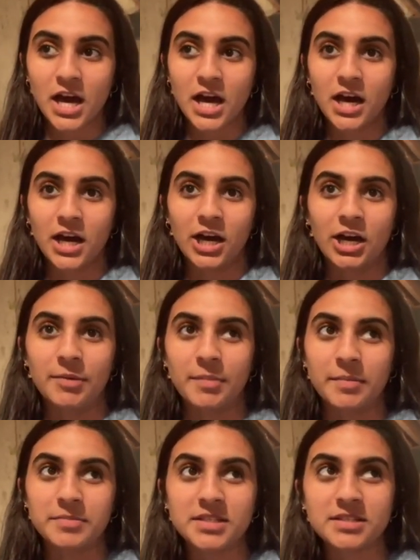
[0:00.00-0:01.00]

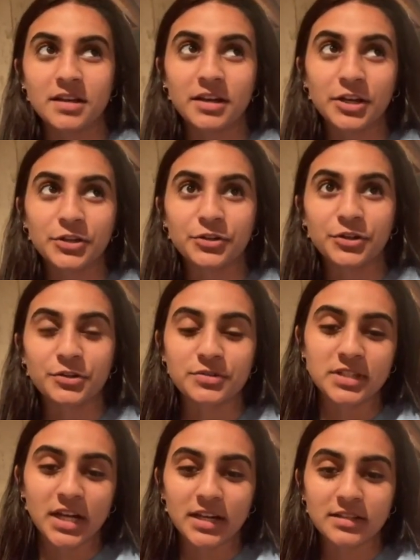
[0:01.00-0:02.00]
I'm studying
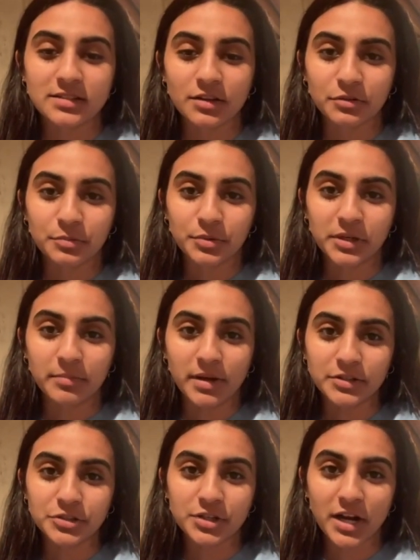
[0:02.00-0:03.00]
neuroscience on the pre-med
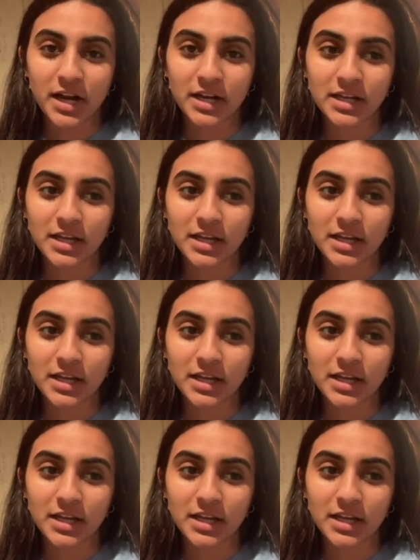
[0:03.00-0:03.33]
track,